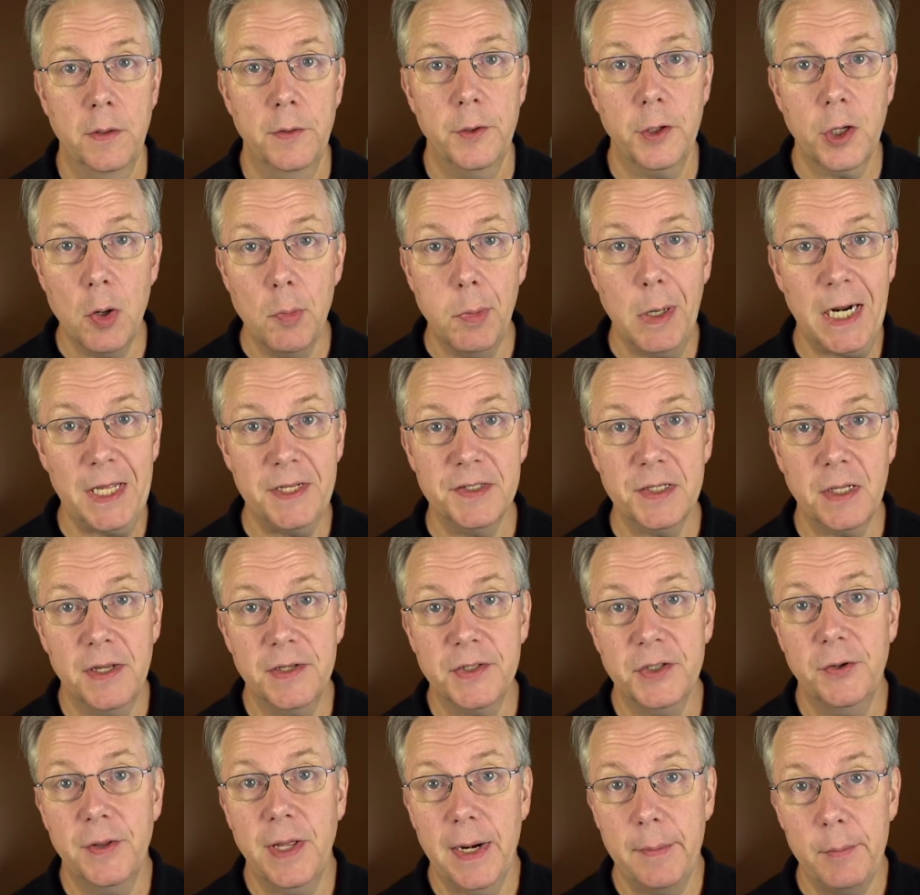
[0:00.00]
The Kubernetes
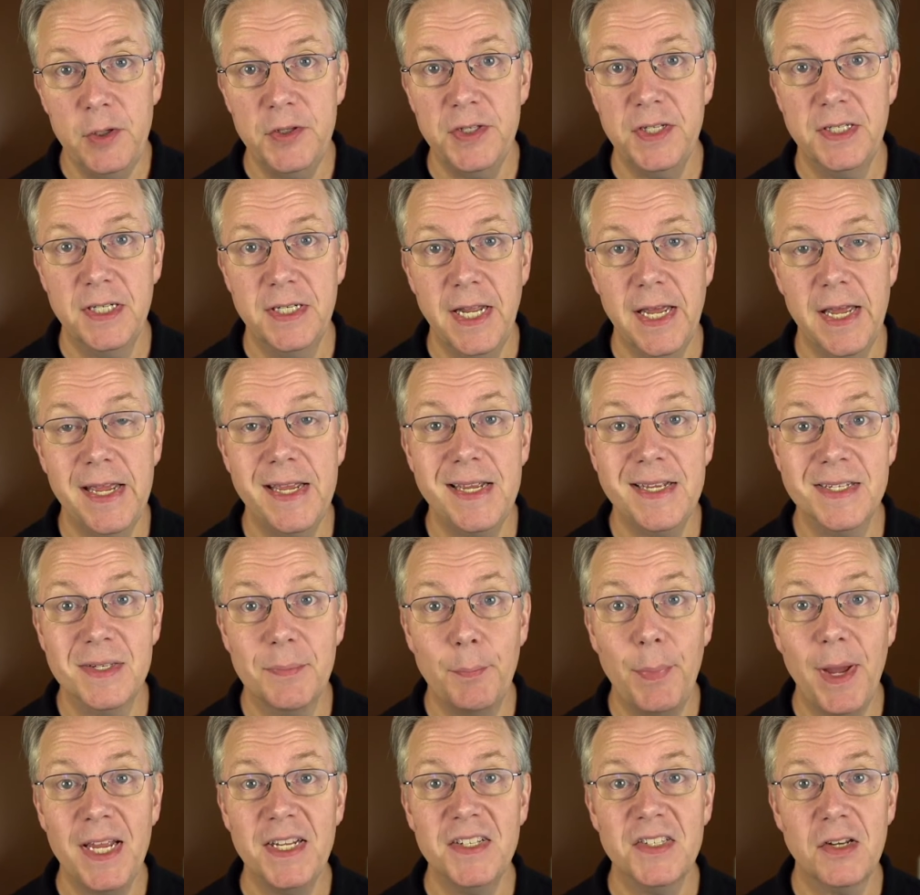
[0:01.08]
cluster that I'm using today is
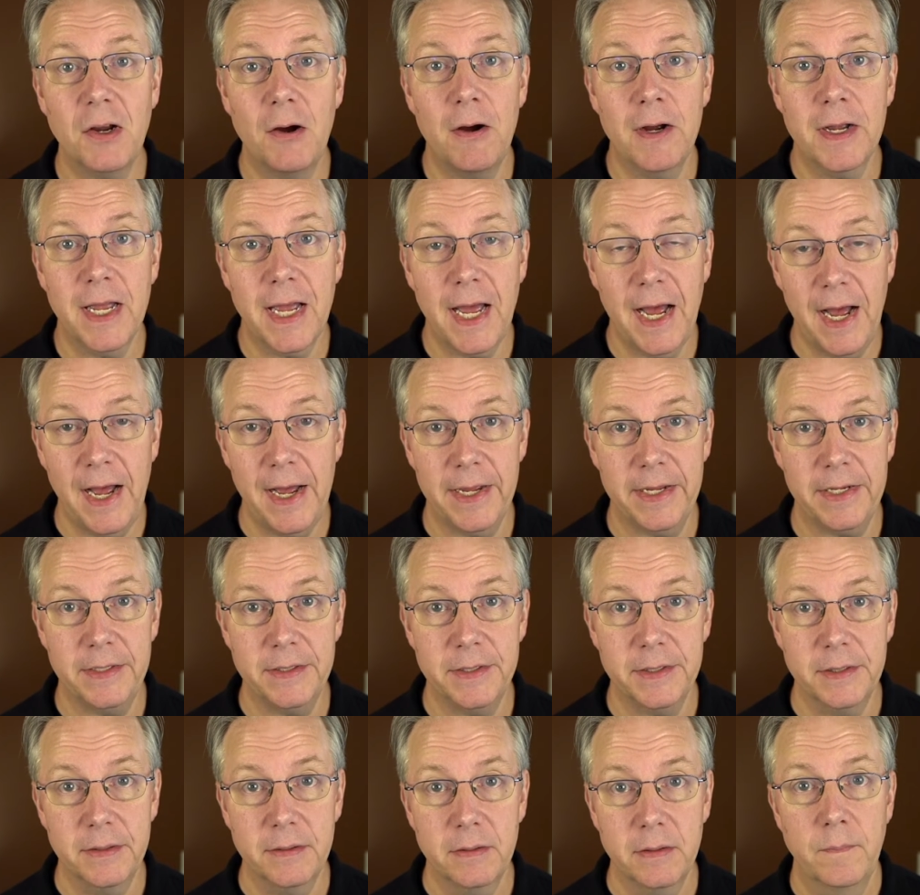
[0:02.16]
based on
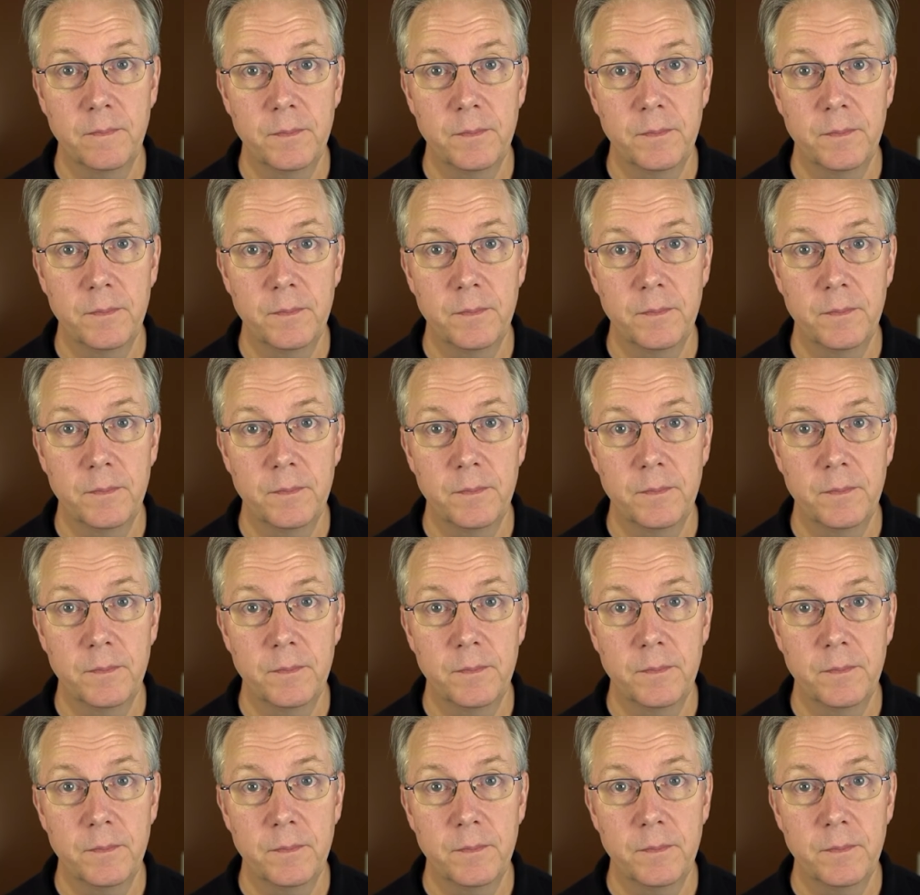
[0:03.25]
Kind.